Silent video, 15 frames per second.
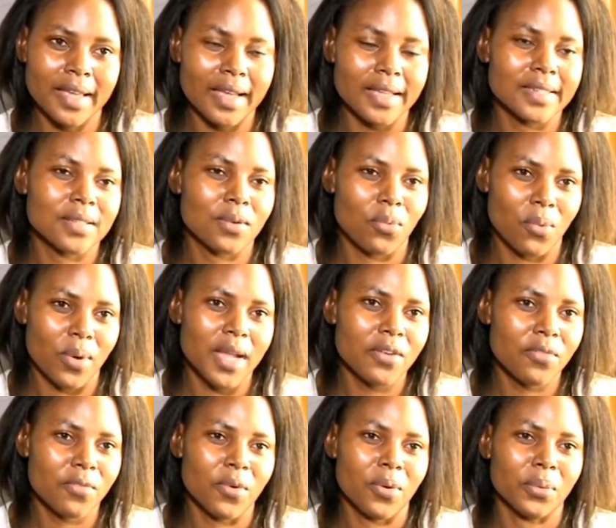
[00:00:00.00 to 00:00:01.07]
And they asked,
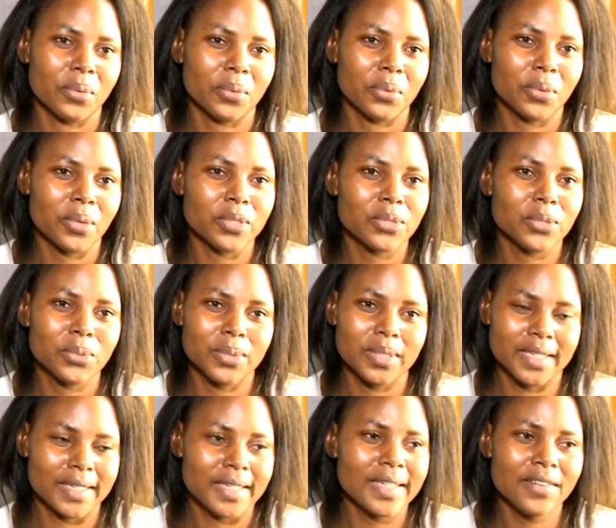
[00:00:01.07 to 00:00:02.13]
what for? Because
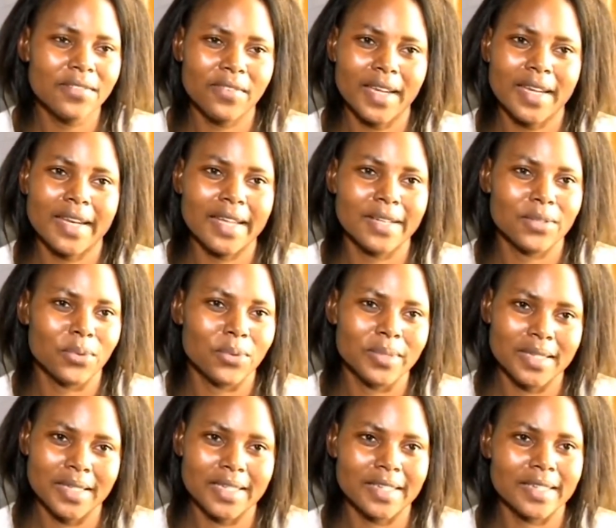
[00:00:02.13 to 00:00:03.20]
you didn't find
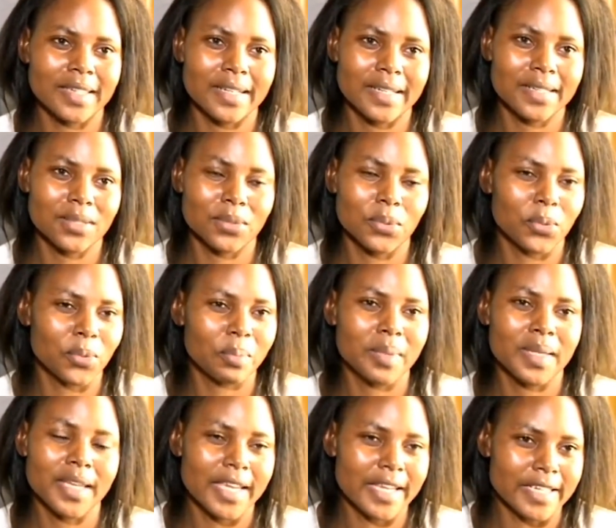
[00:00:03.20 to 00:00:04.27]
that on the street
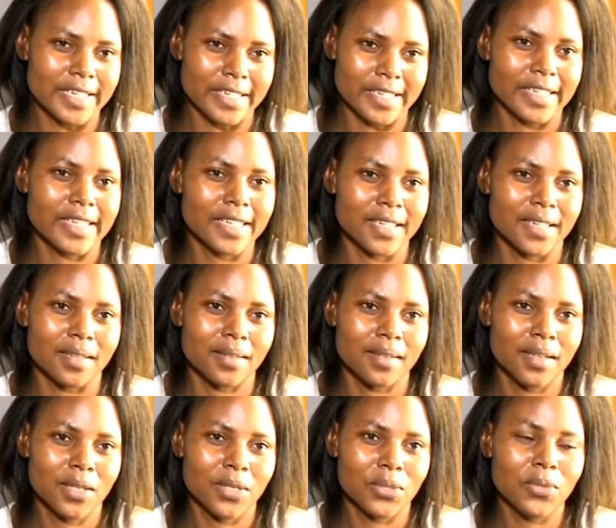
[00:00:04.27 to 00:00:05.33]
grouping and
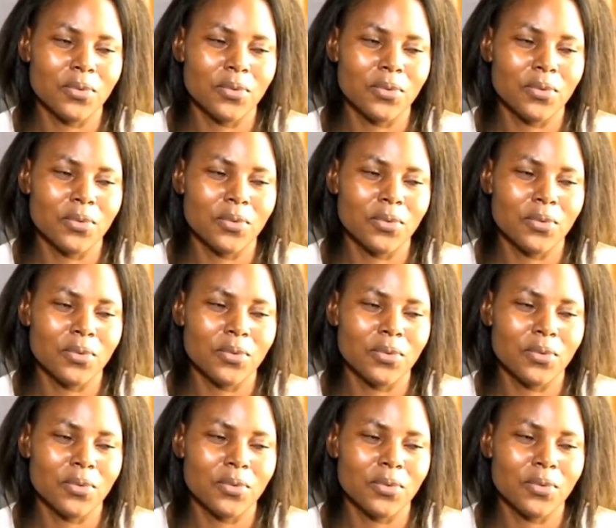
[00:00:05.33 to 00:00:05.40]
drinking.